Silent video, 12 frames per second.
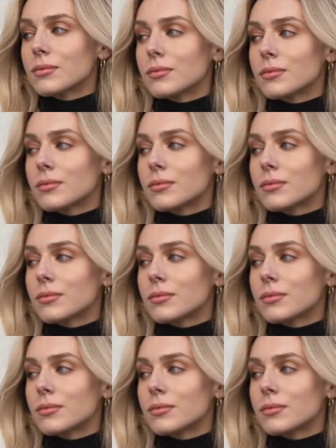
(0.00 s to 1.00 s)

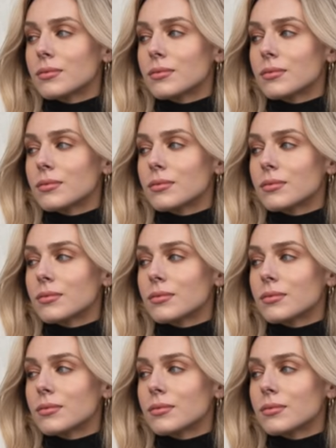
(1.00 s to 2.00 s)

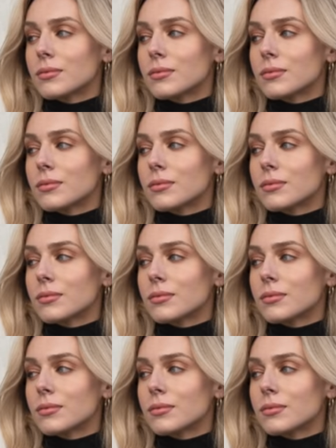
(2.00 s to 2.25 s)
Nothing is said.